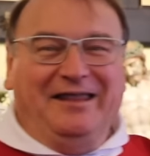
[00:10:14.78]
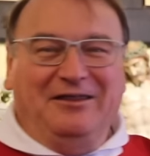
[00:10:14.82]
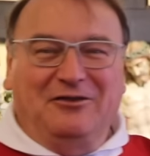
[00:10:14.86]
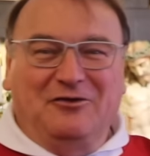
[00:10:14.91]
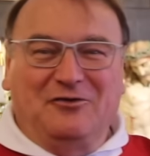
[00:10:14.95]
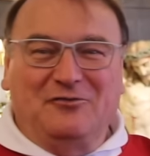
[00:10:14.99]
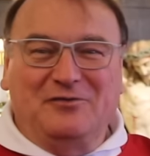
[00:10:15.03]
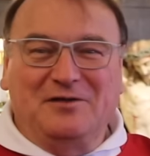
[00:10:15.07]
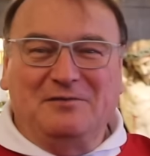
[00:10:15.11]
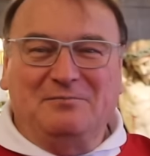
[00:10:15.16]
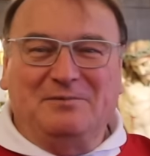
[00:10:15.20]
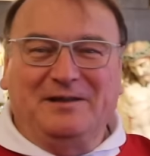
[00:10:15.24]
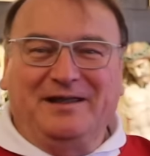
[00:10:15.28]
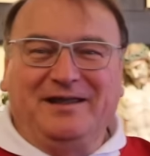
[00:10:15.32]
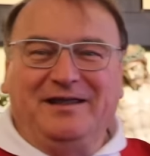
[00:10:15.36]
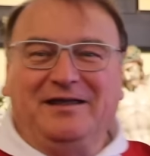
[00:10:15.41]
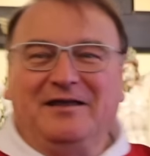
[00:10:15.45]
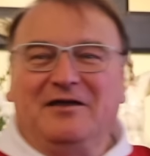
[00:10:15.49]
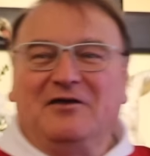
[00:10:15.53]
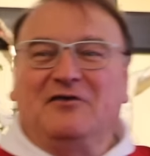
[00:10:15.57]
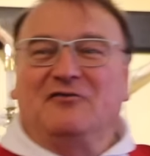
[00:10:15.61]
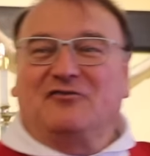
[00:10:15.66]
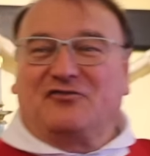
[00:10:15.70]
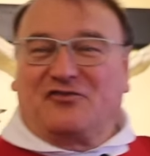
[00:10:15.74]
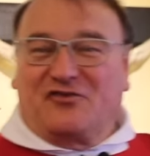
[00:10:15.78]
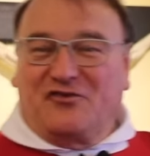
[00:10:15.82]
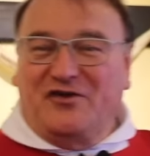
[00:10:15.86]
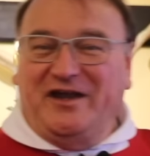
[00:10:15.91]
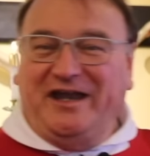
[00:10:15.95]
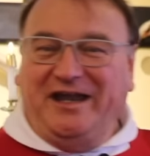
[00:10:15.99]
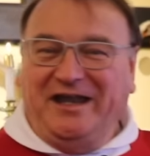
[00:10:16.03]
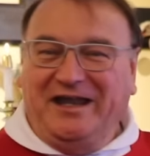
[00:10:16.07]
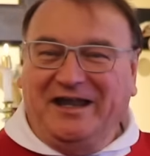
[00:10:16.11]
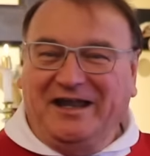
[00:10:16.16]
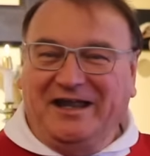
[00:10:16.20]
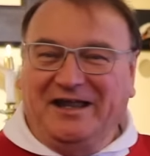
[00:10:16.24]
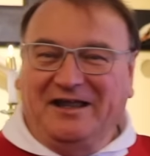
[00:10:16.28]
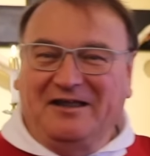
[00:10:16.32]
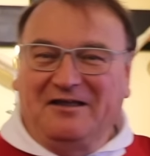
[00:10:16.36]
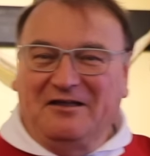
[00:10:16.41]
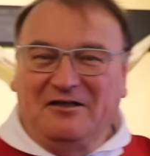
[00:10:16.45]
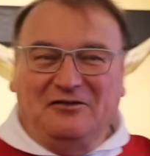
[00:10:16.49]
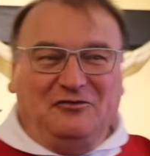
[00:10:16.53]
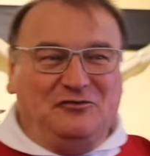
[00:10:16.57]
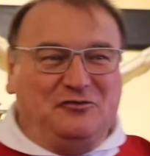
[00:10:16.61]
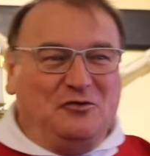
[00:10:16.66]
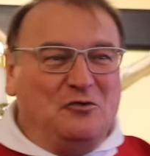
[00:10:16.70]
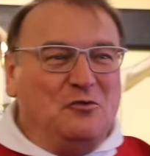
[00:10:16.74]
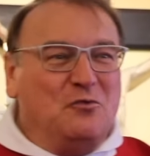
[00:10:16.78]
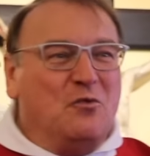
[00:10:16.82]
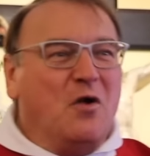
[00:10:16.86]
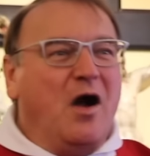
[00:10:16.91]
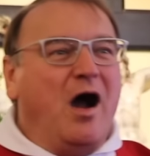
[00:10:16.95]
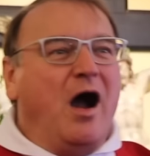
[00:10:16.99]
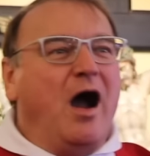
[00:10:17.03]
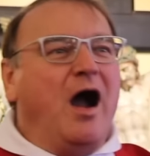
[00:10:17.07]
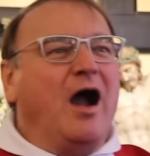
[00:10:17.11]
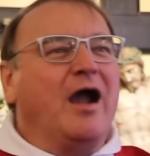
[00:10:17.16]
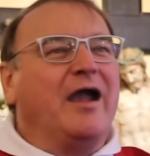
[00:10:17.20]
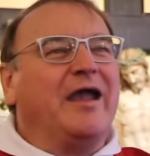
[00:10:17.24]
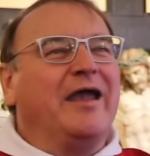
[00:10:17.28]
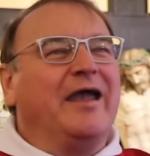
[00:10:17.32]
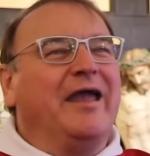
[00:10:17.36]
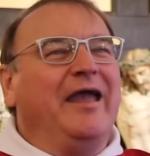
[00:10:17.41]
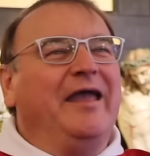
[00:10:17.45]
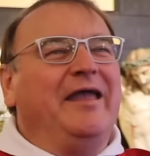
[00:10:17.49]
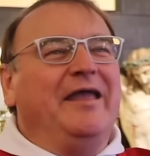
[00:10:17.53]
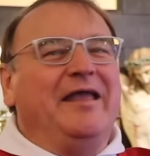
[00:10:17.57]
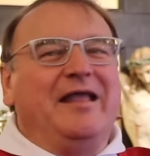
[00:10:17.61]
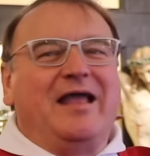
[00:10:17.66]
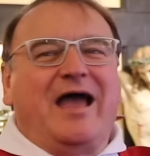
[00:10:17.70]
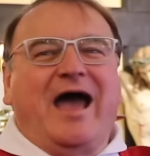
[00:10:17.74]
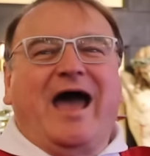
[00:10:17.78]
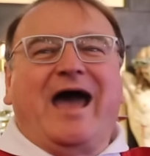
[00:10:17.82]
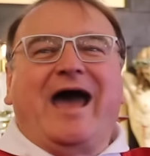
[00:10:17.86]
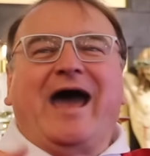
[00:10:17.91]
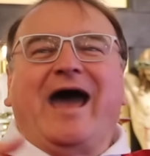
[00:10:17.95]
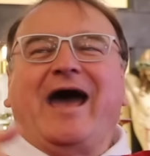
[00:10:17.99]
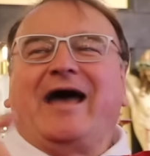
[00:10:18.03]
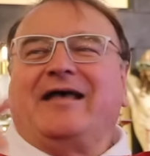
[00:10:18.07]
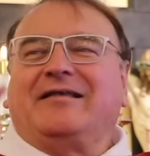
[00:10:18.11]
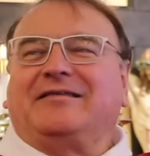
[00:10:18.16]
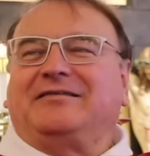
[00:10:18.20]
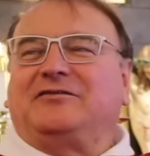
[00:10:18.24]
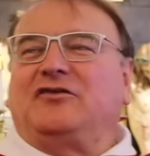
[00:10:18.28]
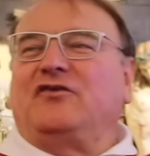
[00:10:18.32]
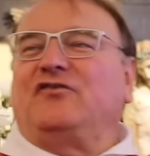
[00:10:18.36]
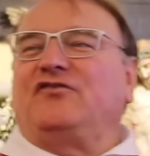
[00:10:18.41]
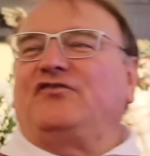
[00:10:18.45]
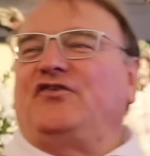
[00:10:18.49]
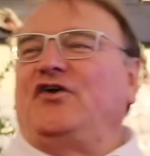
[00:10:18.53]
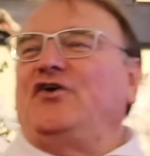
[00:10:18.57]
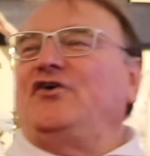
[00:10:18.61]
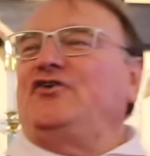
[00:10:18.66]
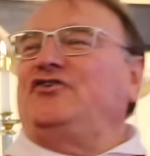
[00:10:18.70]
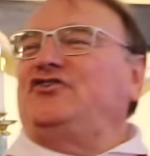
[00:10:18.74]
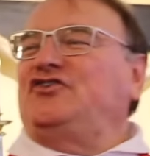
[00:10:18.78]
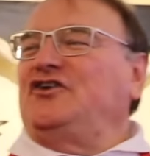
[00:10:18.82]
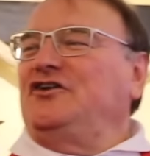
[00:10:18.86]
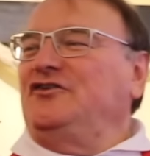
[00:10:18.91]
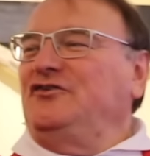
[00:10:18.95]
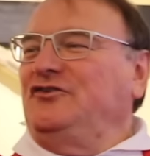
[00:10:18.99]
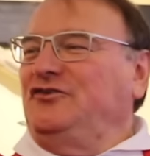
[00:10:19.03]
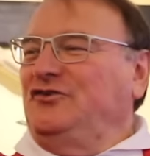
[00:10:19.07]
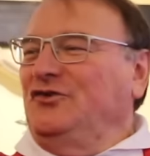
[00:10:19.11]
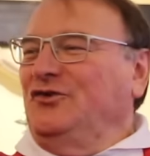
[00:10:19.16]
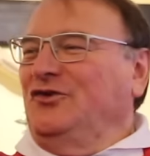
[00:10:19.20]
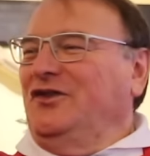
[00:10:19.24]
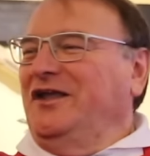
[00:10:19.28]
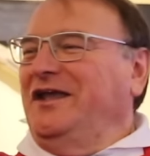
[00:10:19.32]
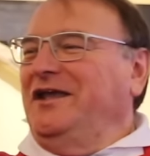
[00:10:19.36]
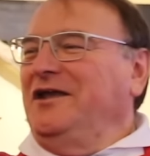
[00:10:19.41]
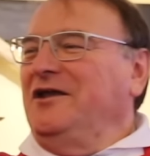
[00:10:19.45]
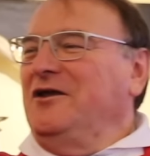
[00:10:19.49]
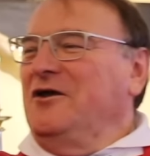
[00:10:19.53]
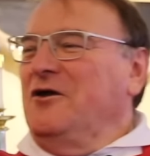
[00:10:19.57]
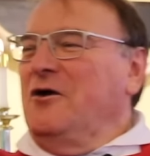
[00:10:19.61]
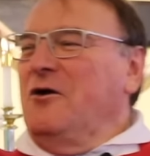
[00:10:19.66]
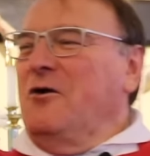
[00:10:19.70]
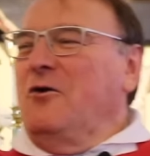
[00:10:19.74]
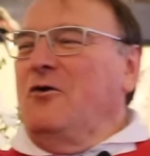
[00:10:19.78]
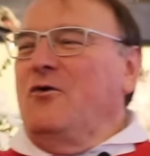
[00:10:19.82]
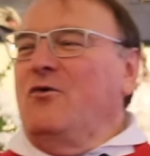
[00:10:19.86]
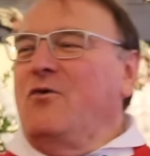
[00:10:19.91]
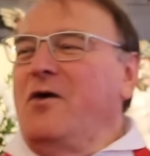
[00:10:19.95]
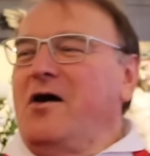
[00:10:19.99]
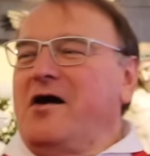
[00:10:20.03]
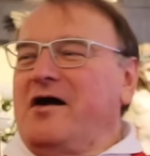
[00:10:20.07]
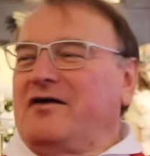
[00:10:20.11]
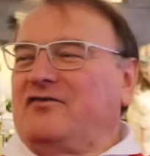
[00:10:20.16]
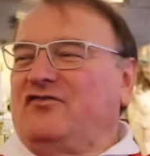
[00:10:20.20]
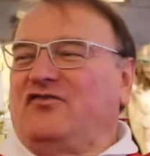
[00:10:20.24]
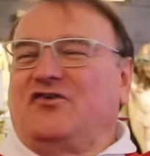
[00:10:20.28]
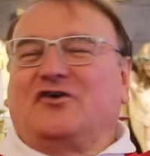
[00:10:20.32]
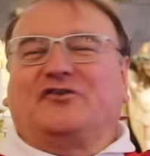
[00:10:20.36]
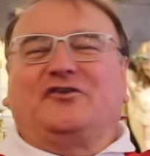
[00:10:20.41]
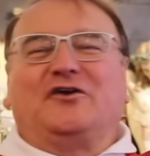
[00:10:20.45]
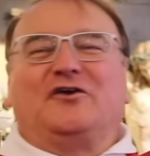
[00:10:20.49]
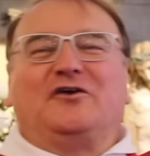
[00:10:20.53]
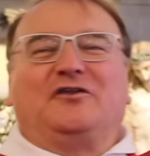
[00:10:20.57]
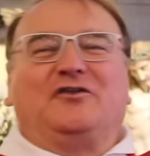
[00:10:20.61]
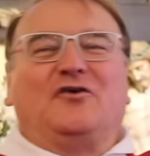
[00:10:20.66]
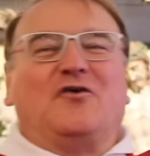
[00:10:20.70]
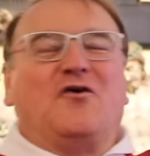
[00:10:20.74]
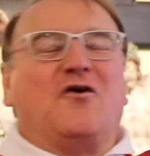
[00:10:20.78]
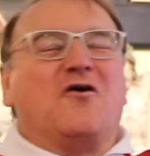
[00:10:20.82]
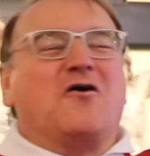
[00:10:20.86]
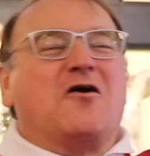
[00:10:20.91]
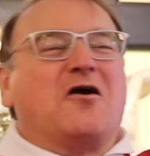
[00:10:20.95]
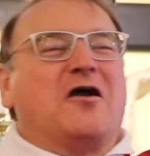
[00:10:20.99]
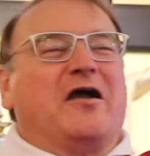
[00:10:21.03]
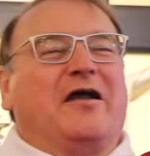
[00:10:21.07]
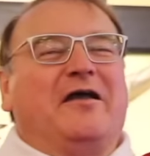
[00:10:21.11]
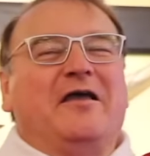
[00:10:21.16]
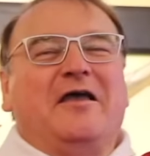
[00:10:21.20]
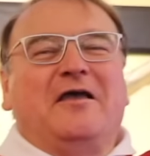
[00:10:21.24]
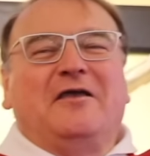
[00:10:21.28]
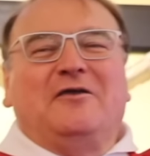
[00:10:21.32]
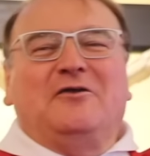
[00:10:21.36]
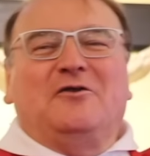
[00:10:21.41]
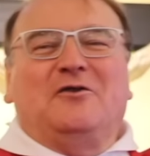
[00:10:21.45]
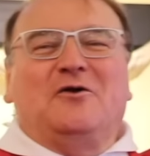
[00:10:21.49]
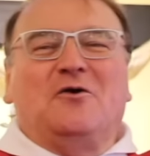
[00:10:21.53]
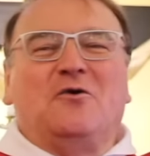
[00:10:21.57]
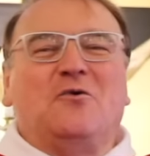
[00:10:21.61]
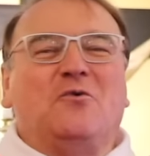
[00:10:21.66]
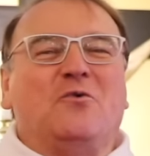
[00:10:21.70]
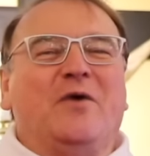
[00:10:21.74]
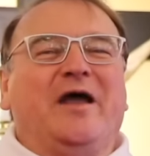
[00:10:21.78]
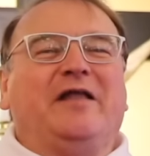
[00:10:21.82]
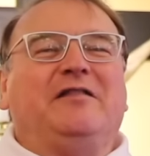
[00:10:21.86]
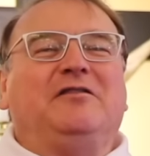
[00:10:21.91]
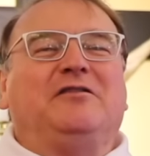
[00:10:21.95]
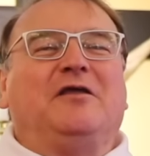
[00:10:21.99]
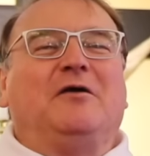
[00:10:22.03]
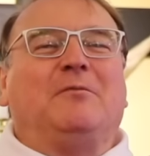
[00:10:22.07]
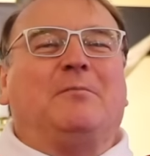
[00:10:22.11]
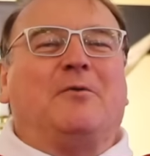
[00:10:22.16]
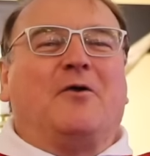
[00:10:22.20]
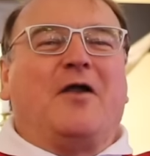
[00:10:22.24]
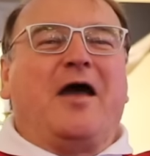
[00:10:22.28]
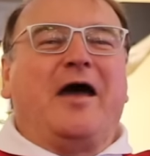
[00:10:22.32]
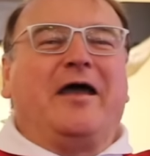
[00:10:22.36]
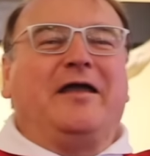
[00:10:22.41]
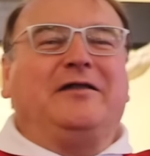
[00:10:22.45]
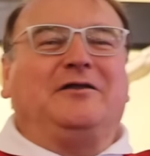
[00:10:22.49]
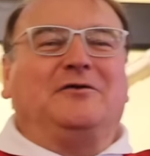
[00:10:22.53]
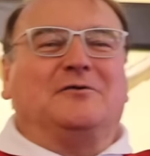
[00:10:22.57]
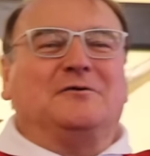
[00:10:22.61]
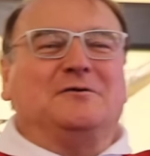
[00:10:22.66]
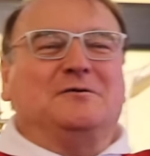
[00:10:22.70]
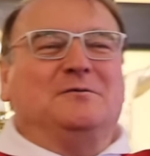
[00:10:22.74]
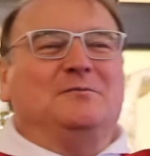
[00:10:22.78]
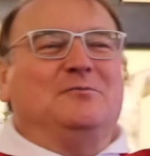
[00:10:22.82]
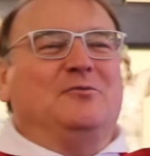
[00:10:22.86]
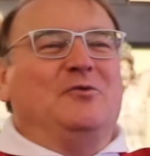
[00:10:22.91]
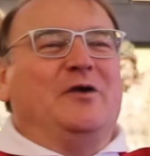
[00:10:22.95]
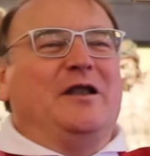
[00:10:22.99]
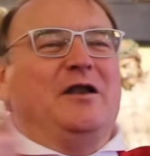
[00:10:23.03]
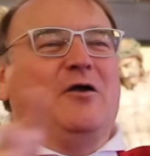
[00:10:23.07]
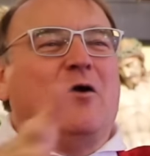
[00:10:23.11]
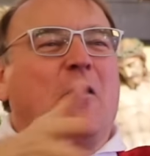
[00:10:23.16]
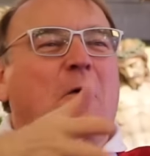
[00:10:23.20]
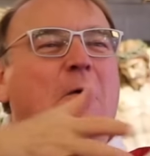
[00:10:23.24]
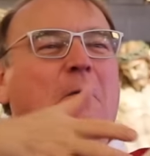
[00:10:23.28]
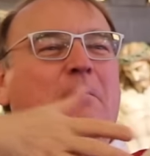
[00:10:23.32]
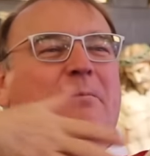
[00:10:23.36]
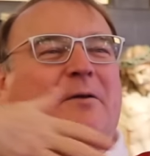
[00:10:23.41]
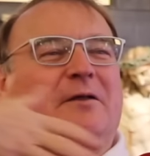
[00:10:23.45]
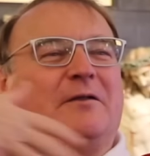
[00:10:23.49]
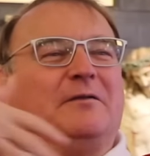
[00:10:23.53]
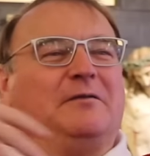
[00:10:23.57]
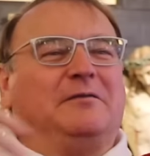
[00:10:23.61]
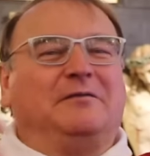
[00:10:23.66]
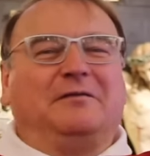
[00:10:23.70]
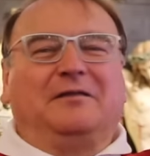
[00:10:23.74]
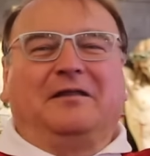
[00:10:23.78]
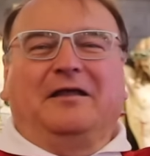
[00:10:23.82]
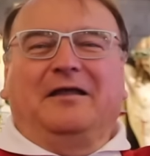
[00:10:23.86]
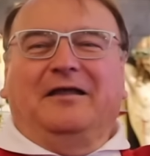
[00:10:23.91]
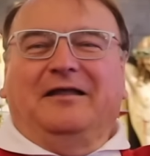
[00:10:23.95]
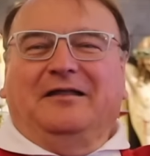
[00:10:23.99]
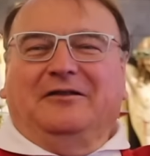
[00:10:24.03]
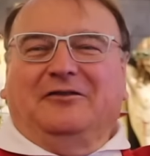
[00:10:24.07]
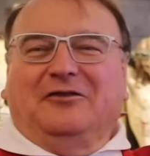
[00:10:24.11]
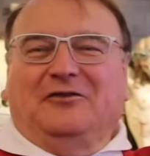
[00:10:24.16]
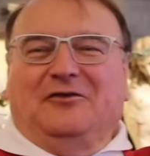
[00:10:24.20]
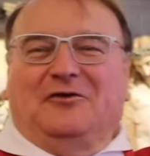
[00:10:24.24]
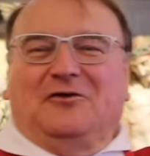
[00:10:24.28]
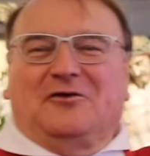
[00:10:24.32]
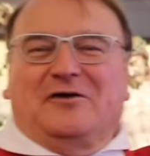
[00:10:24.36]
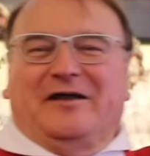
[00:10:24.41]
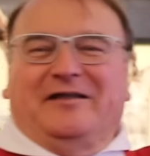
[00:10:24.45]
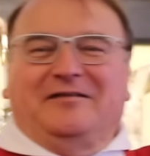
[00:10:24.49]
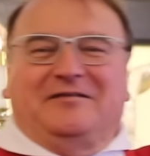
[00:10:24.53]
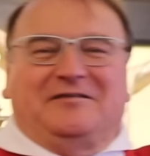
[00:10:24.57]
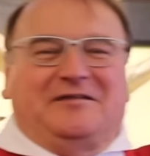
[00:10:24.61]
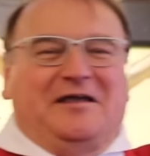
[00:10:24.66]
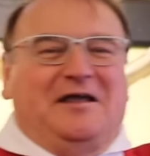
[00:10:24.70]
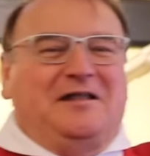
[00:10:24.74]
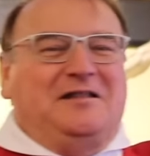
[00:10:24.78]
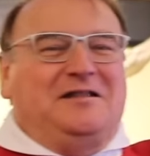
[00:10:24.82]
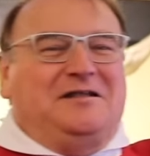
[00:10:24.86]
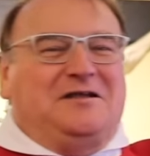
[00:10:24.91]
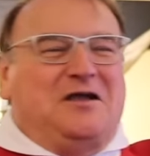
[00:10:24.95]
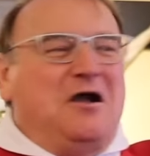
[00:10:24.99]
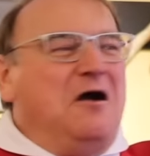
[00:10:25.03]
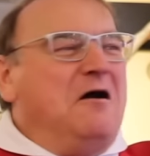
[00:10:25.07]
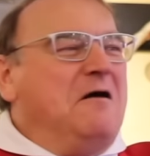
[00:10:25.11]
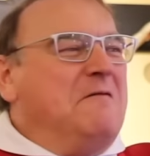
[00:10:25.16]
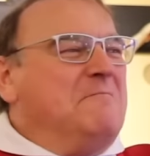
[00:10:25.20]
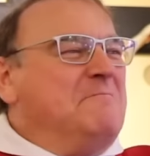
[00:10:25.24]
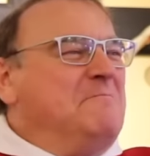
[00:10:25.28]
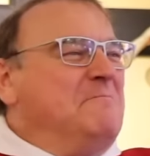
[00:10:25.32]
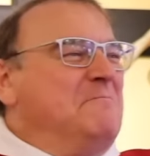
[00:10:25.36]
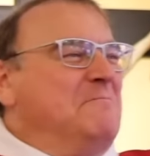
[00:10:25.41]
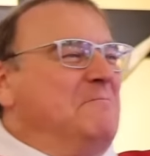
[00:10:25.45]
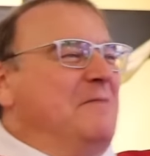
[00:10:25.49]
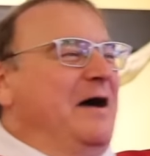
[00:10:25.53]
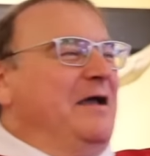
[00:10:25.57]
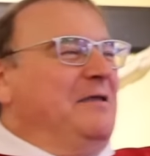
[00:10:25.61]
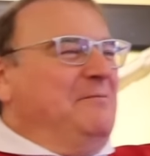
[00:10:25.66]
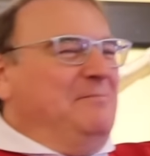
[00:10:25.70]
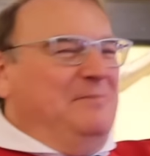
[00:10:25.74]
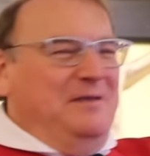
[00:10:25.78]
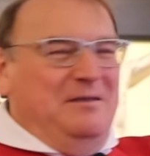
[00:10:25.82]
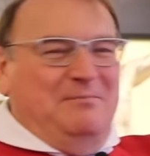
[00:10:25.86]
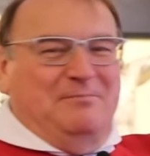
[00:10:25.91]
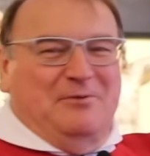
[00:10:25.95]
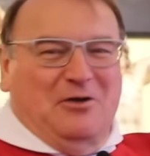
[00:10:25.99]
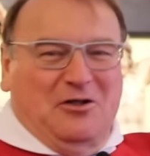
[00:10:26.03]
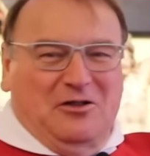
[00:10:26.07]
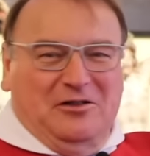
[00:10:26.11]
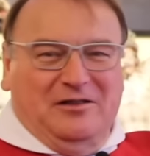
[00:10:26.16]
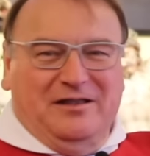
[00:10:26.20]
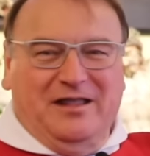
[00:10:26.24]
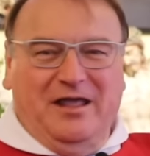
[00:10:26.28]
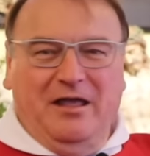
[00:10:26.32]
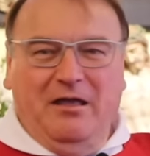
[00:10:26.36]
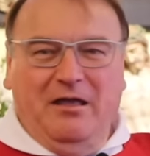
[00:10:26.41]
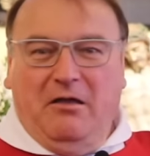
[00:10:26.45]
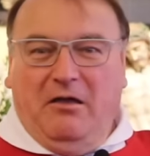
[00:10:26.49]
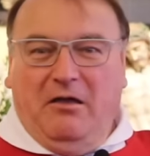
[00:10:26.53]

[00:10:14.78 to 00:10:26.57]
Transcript: You will be free to walk as the virgin today who walked for the door, you know, when the bridegroom will open the door and said, come, my people.